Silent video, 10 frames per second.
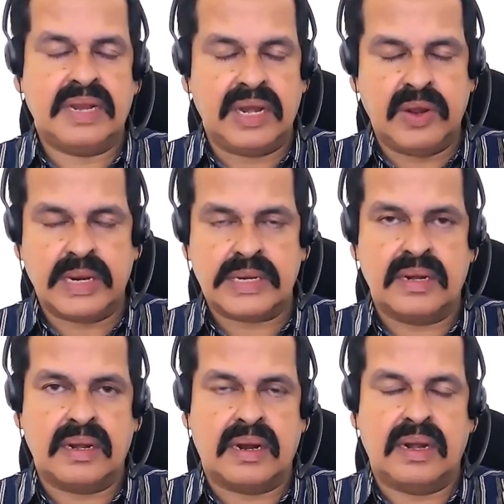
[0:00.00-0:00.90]
the
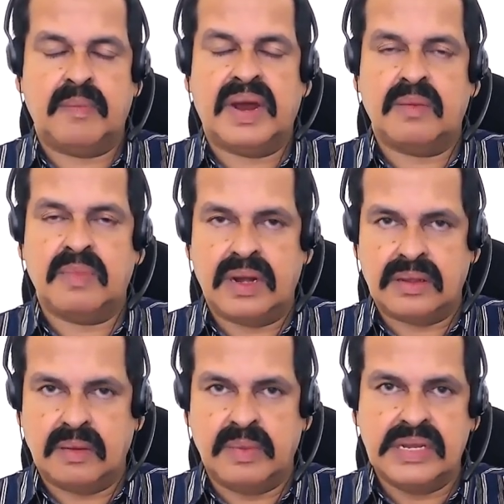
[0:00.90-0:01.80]
education department or
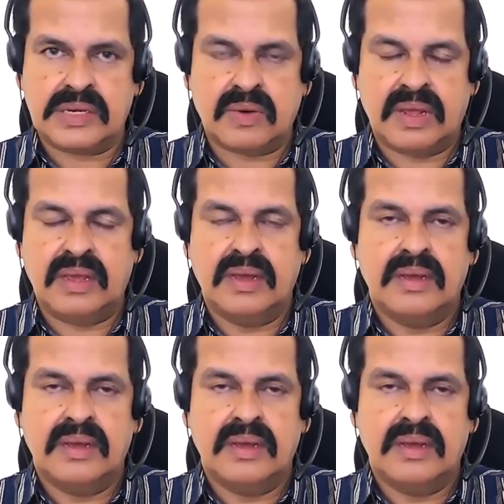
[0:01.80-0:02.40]
the ministry.